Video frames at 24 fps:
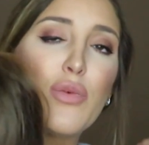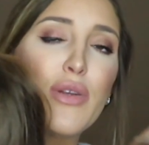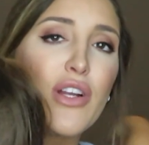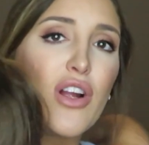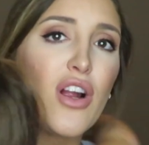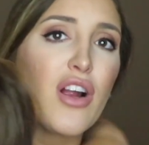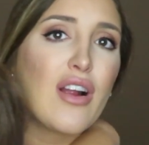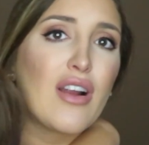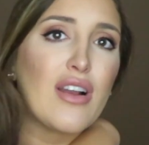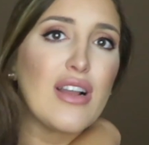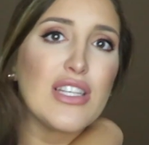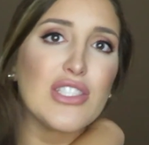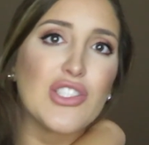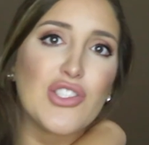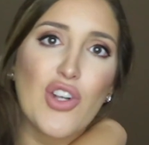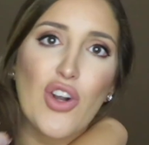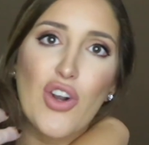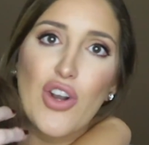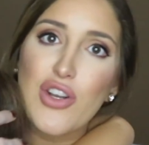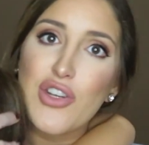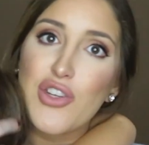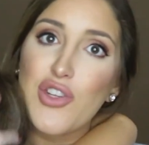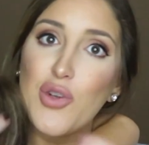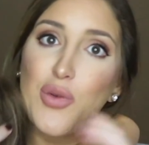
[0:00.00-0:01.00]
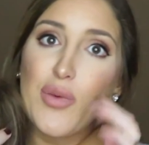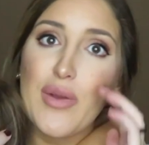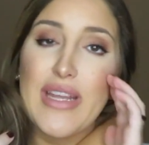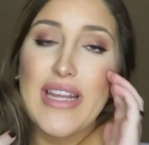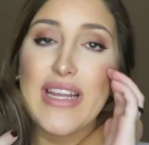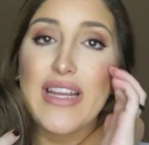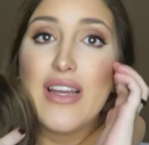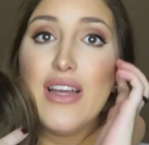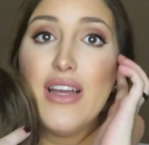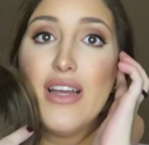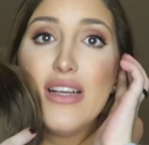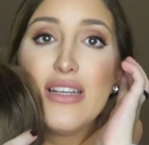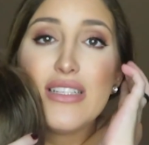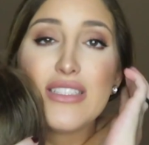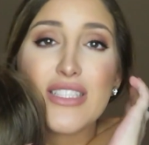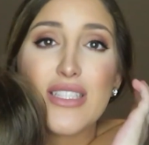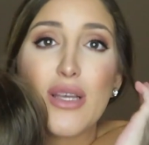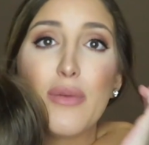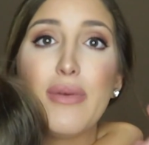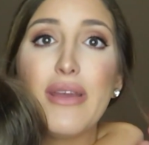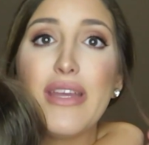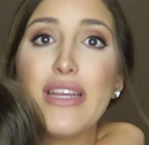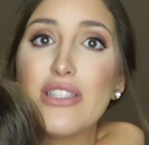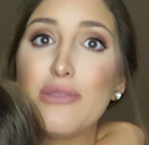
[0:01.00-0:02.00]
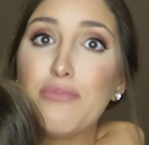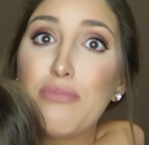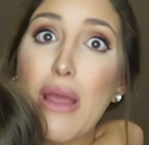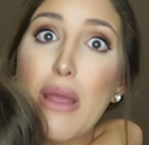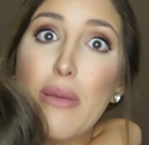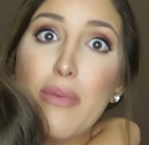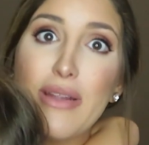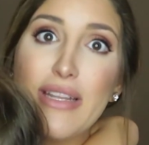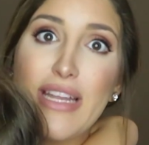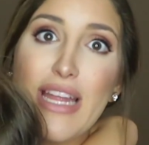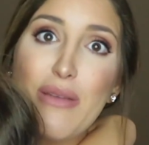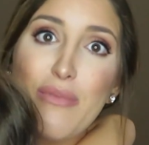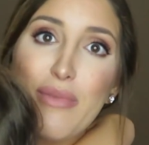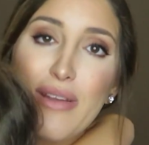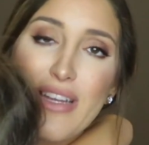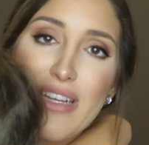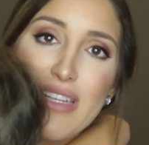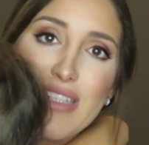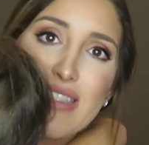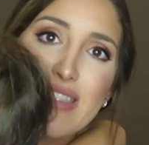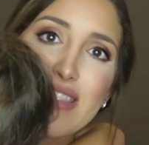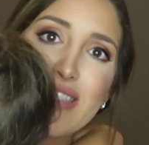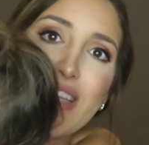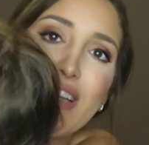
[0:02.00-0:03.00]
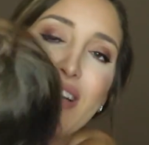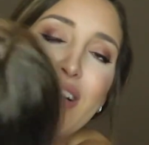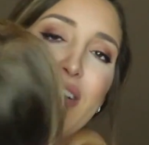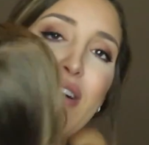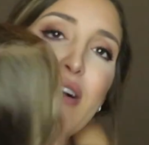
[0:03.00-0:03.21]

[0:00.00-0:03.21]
We are going to start doing some baby name hints